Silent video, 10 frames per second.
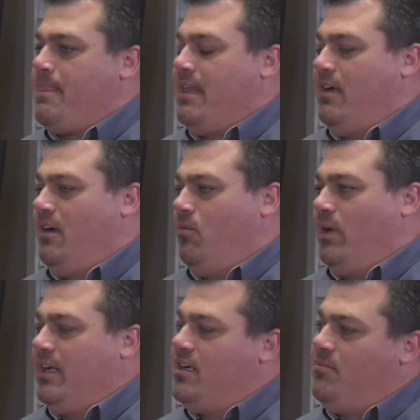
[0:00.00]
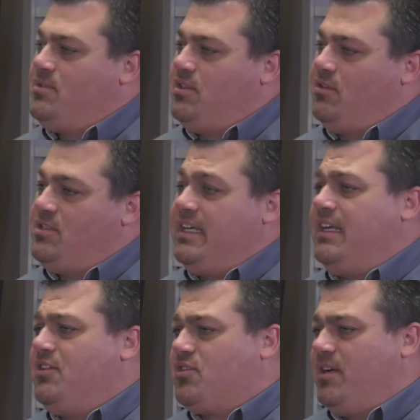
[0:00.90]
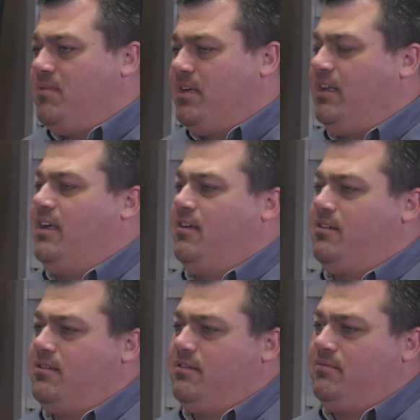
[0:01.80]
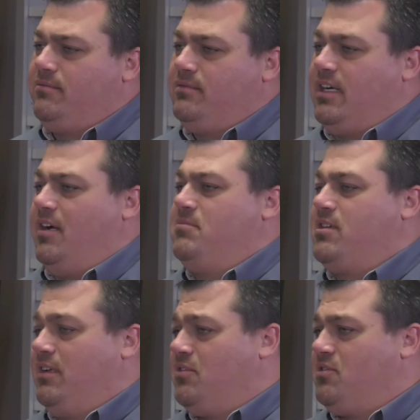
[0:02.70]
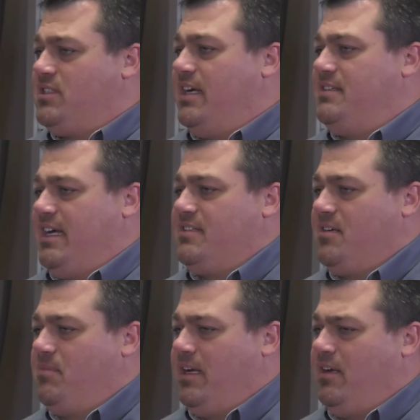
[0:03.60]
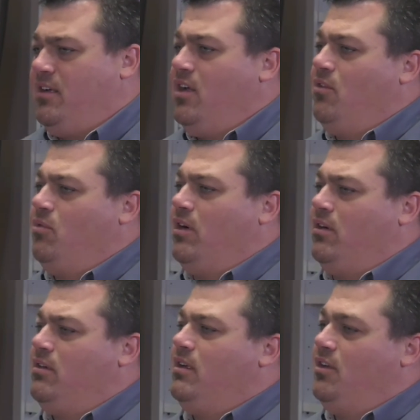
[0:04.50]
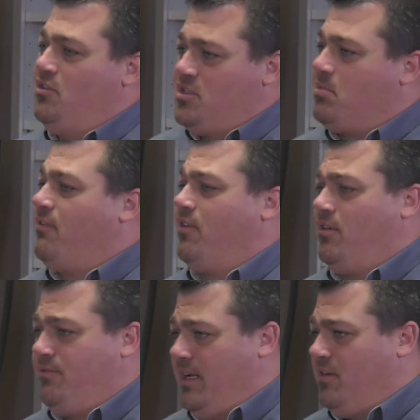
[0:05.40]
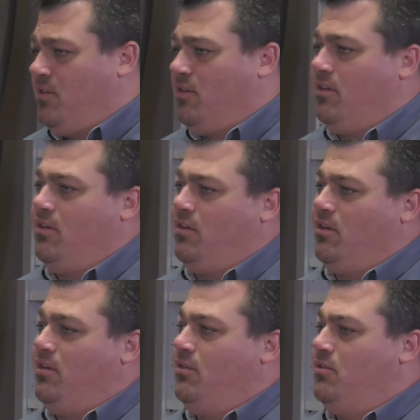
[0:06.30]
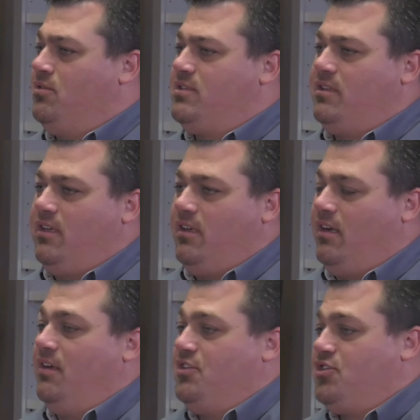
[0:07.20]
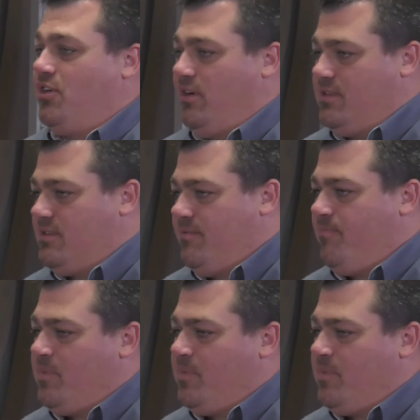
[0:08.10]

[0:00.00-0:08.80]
When it comes to seeking treatment, a lot of times clinical sites ask about, well, who's a preferred vendor or who's insurance.